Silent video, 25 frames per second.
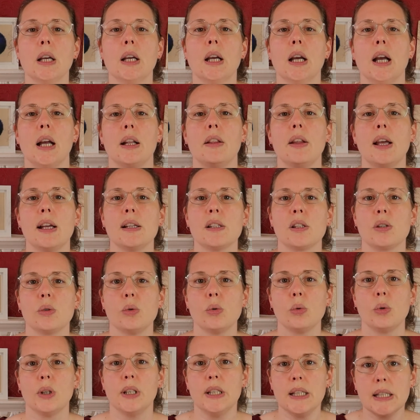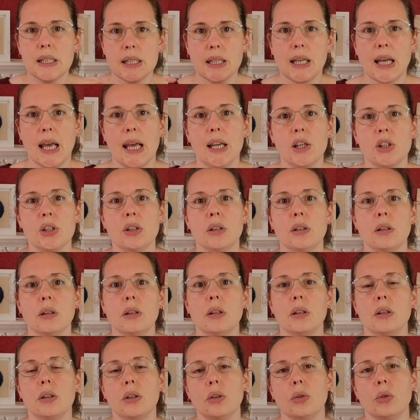And that's all an indication
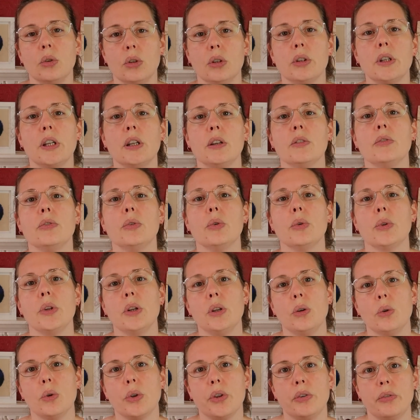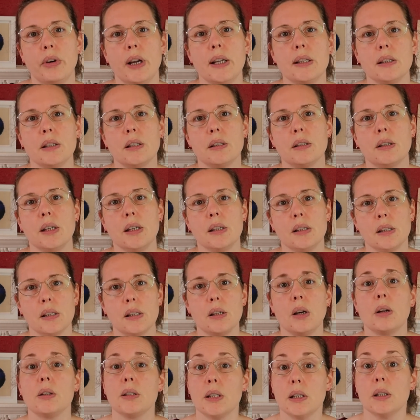that you're looking for that your thread is
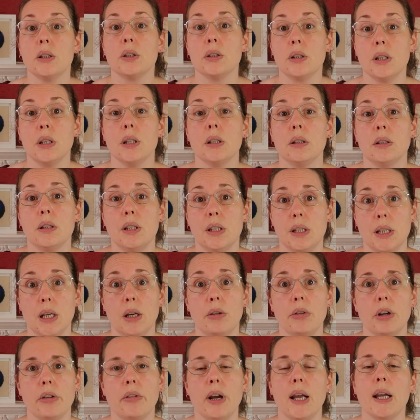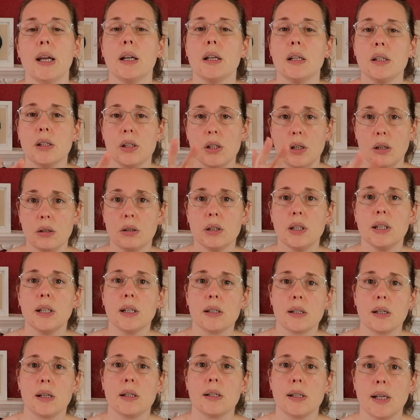starting to deteriorate, and it's usually,
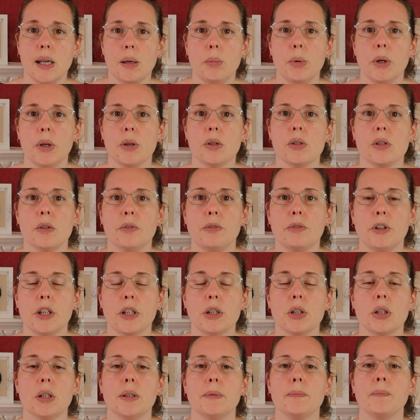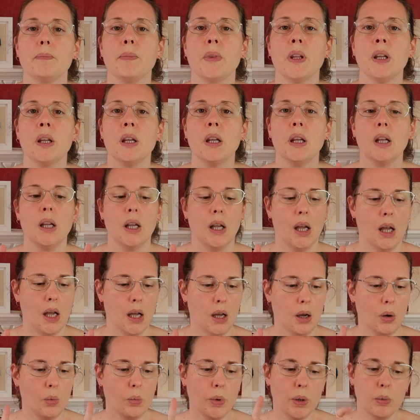as I say, because of friction.
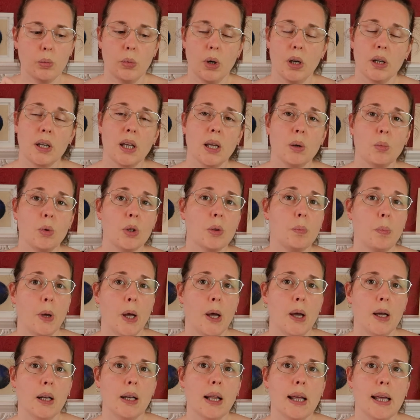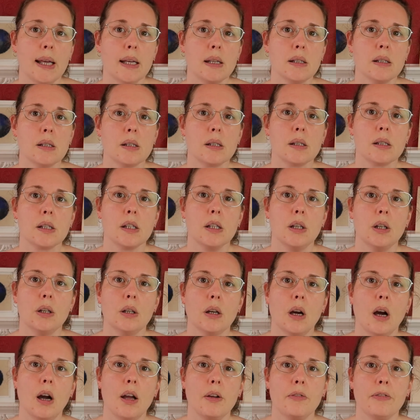When working with
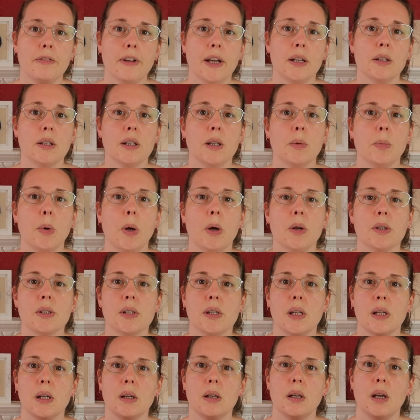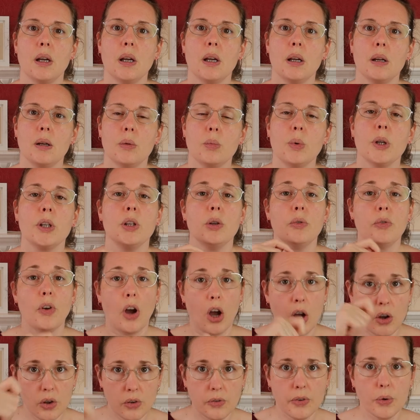perlés, I've found in the past that when you've
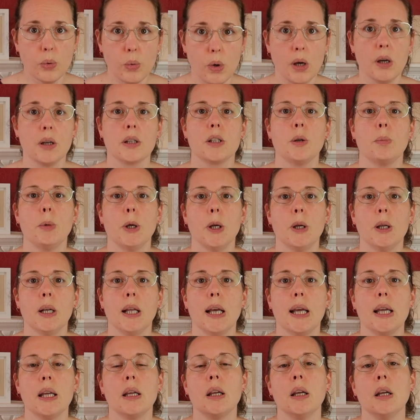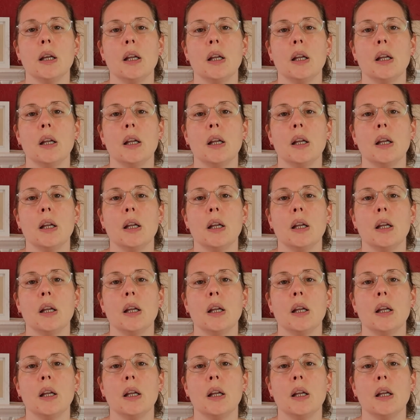overworked a perlé,